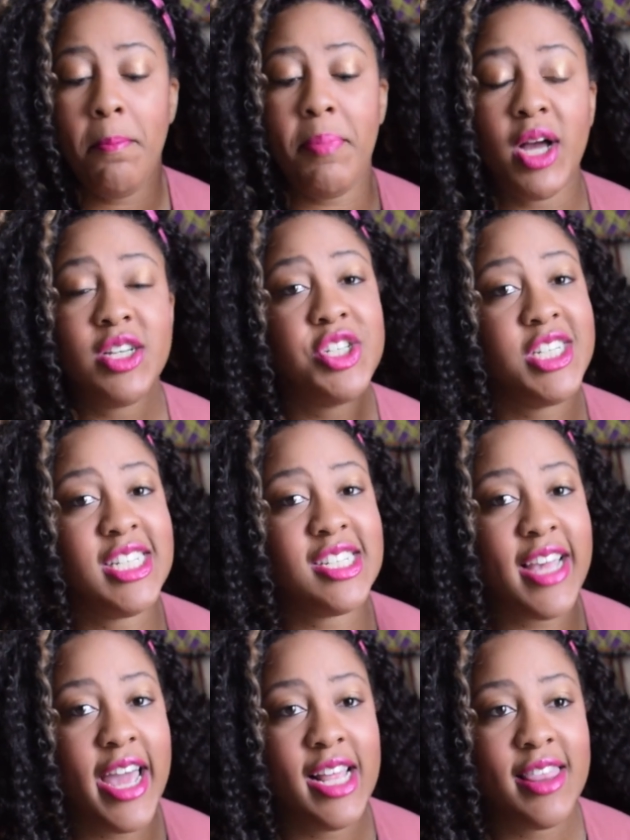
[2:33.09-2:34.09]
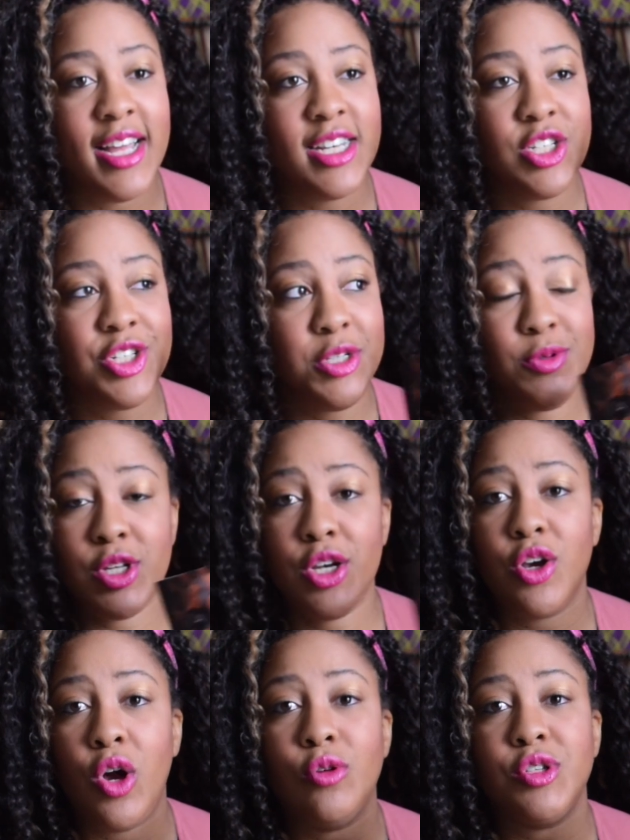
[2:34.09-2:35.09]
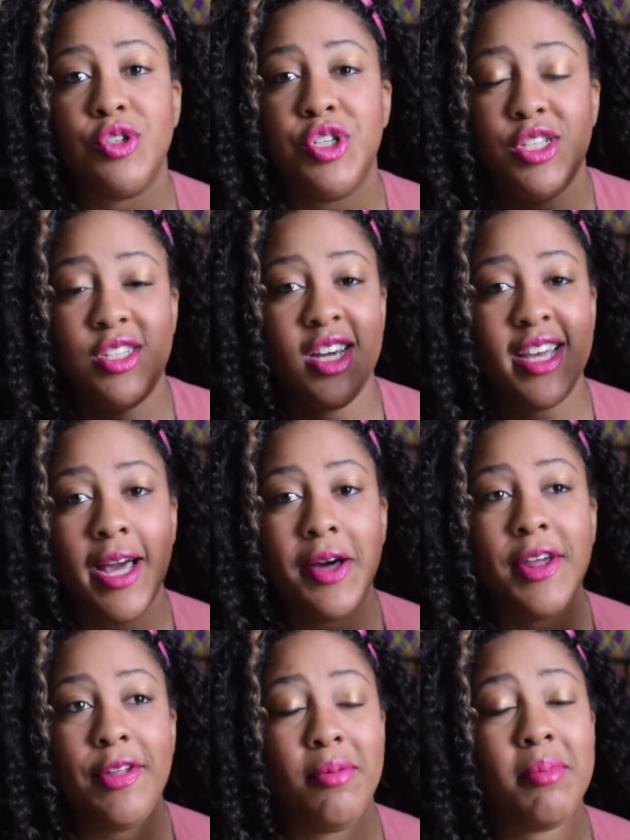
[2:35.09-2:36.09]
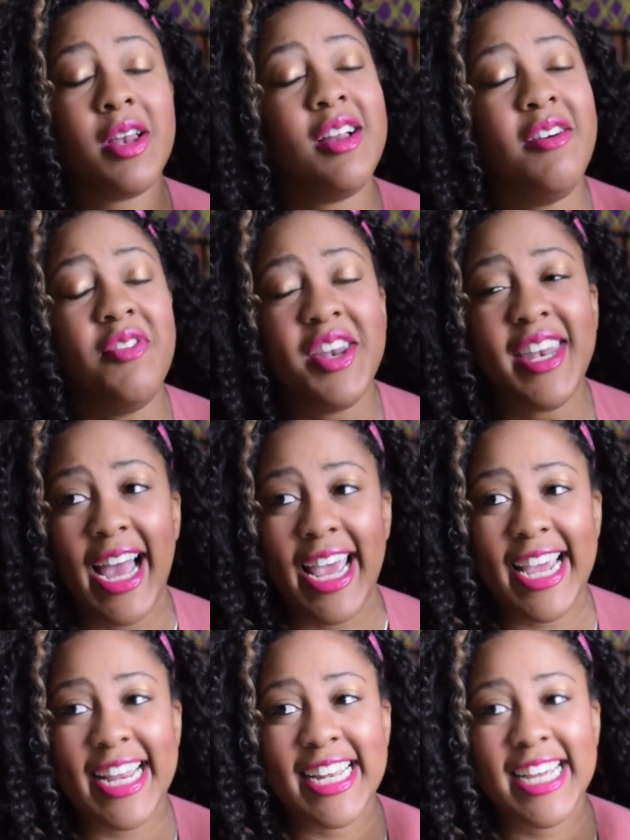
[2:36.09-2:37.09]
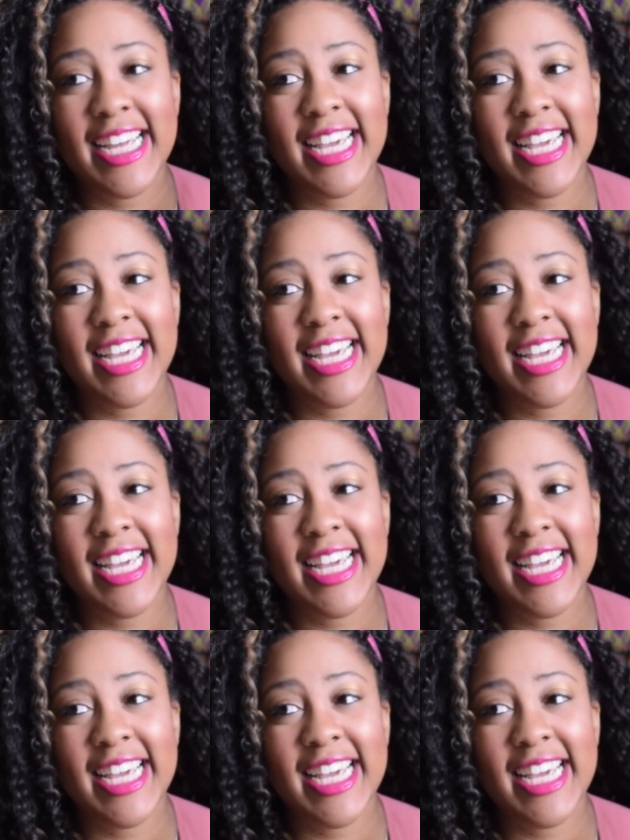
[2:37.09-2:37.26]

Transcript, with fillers: But she decided that she was gonna go, so she snuck out in the middle of the night